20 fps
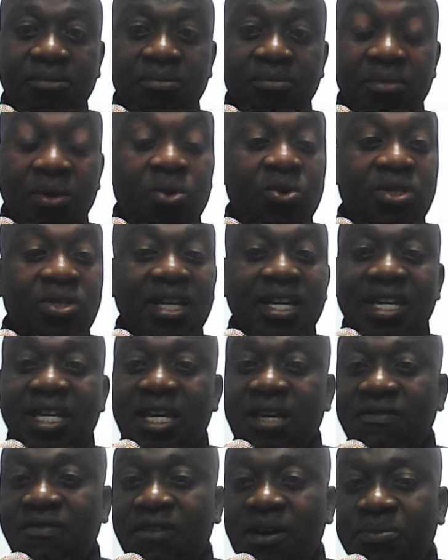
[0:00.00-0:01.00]
Because they
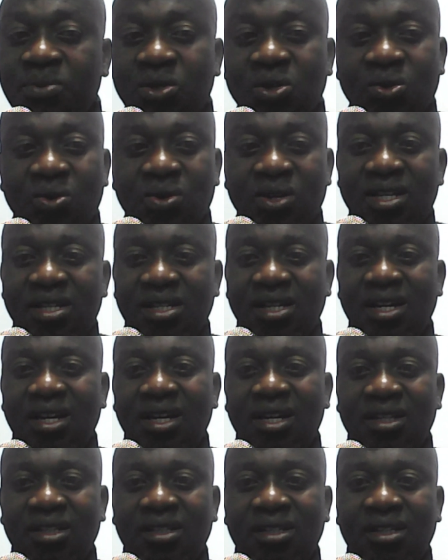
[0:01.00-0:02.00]
give up so
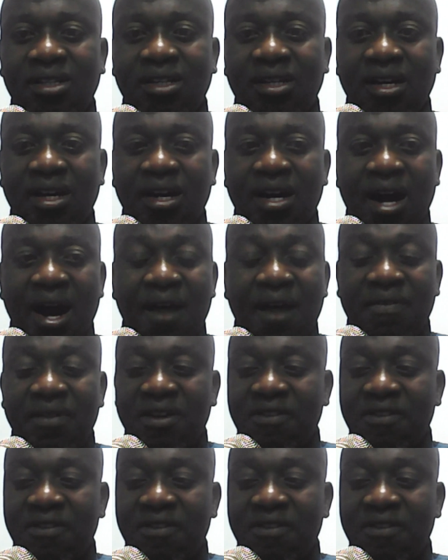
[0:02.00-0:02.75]
easily and